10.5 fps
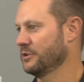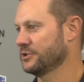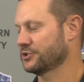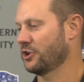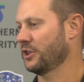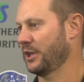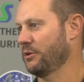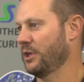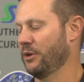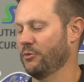
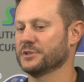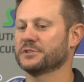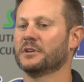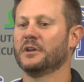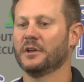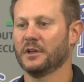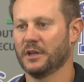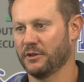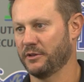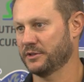certainly it was
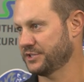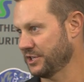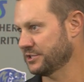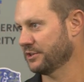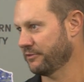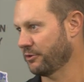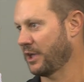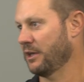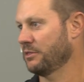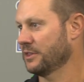a sense of,
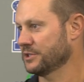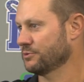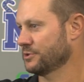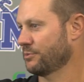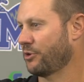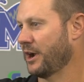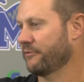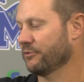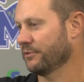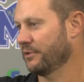okay, this was a
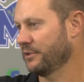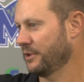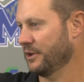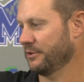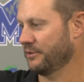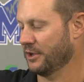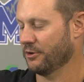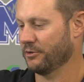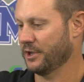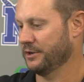prideful, you know, deal.